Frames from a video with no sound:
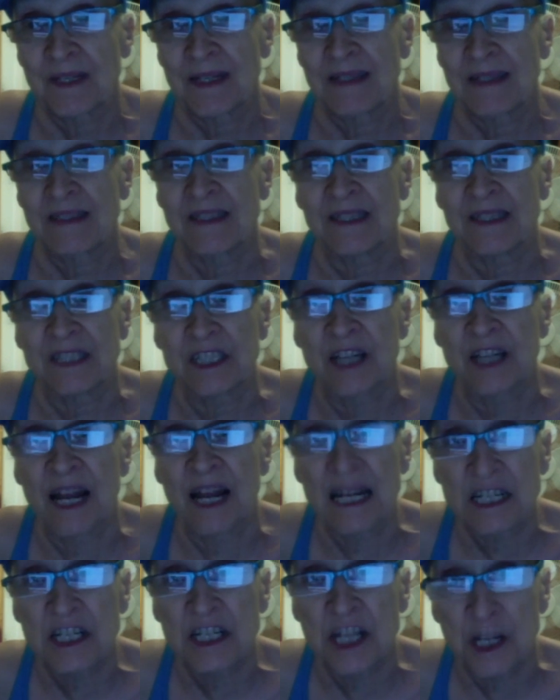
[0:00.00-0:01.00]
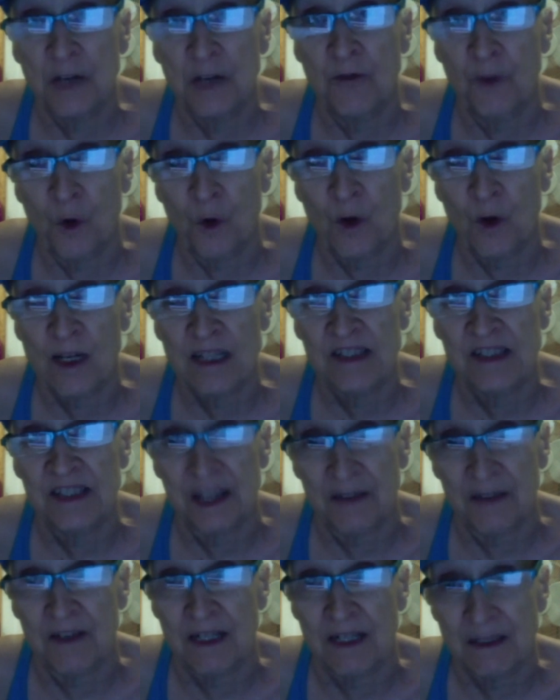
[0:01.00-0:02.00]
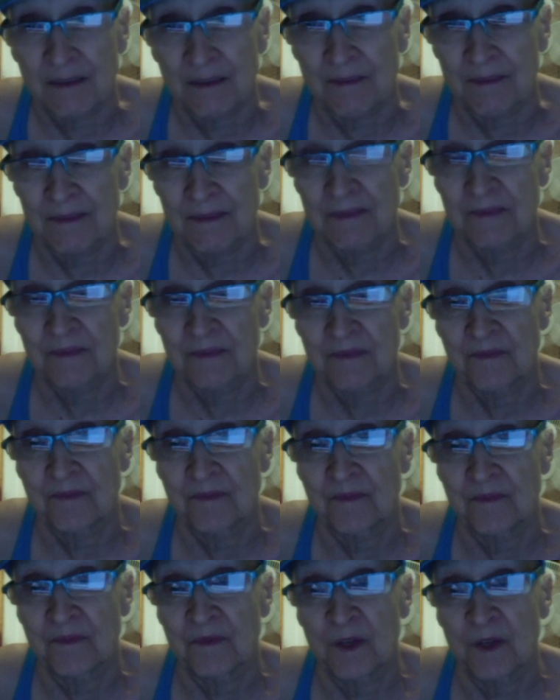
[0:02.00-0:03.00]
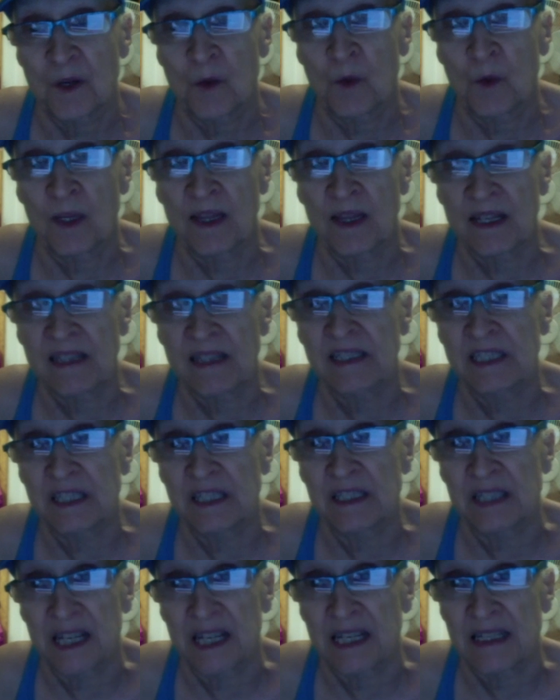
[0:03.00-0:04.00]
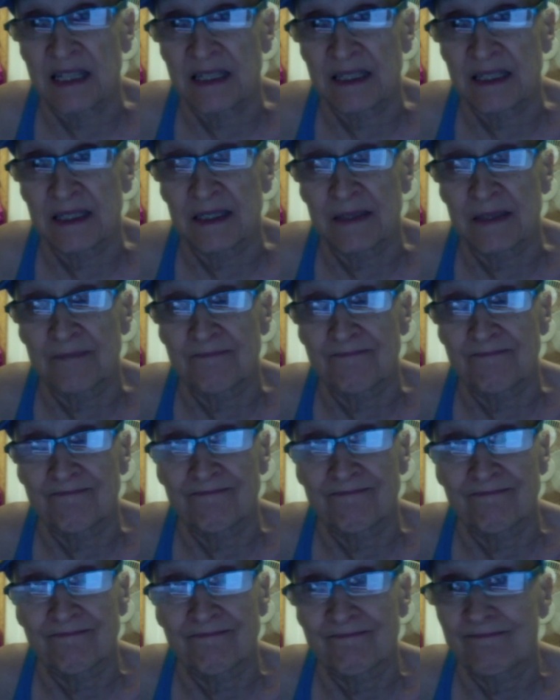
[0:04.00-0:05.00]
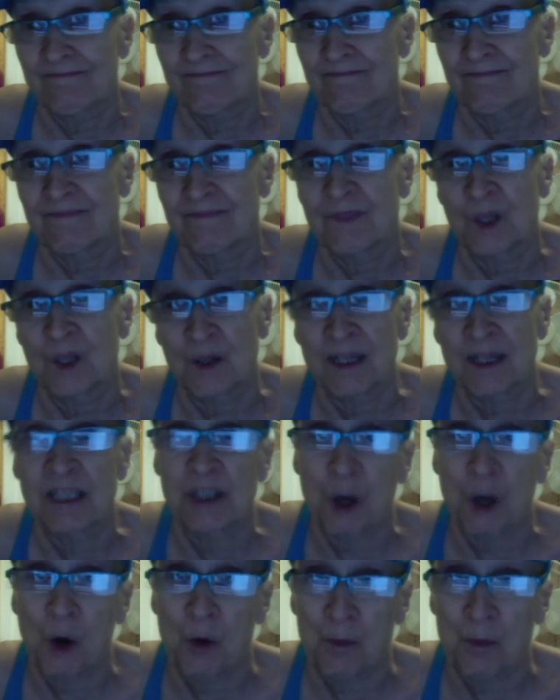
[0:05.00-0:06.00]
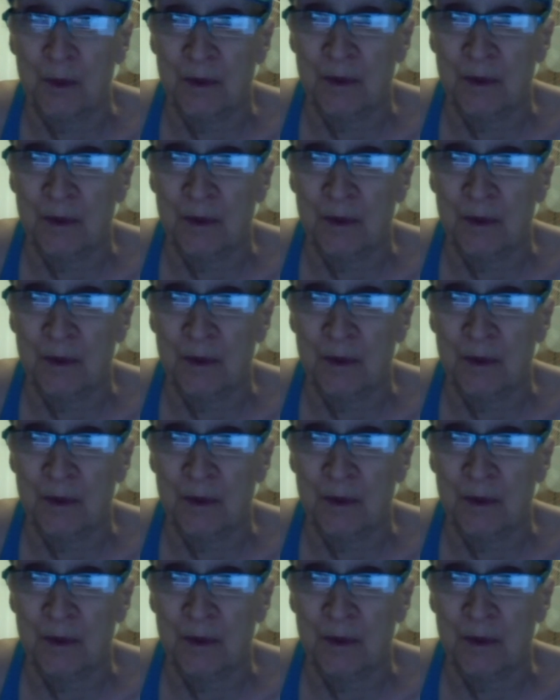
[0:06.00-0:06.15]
since 1947 with this disease, there is hope.